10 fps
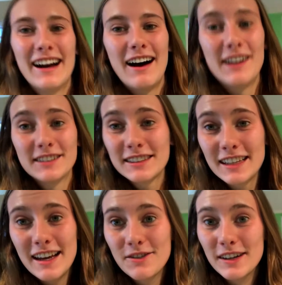I honestly
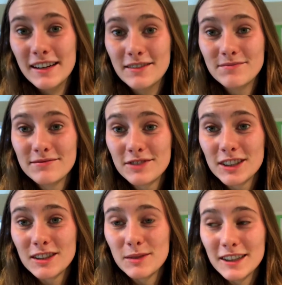can't wait for
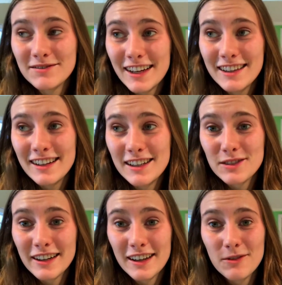summer and the days
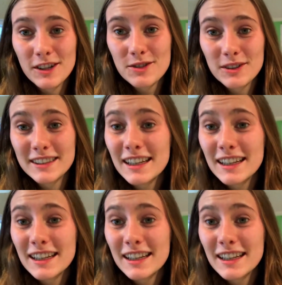when I can wear shorts